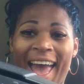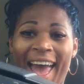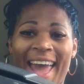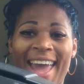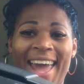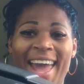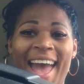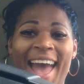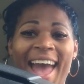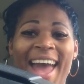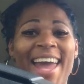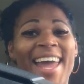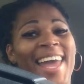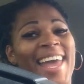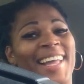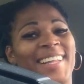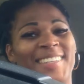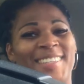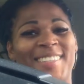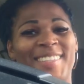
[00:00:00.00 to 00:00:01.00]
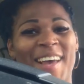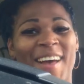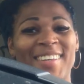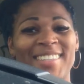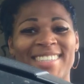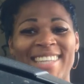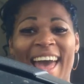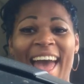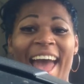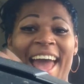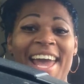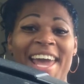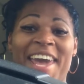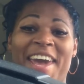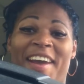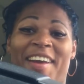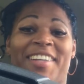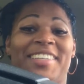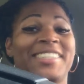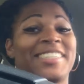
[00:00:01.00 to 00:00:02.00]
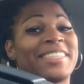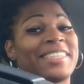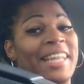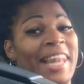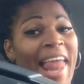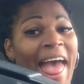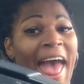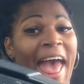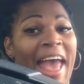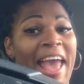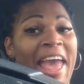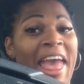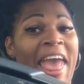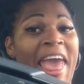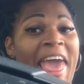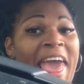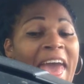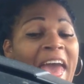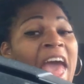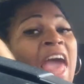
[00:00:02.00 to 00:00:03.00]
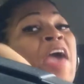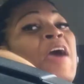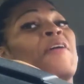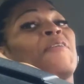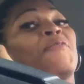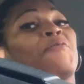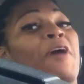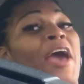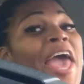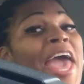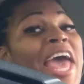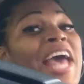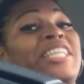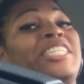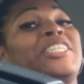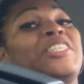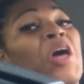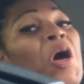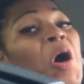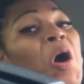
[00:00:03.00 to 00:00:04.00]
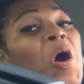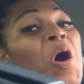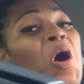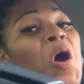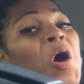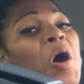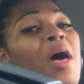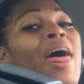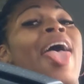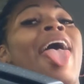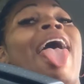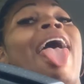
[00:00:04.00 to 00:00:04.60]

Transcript: Hey, hey, it's Jose here to slay. Where's on?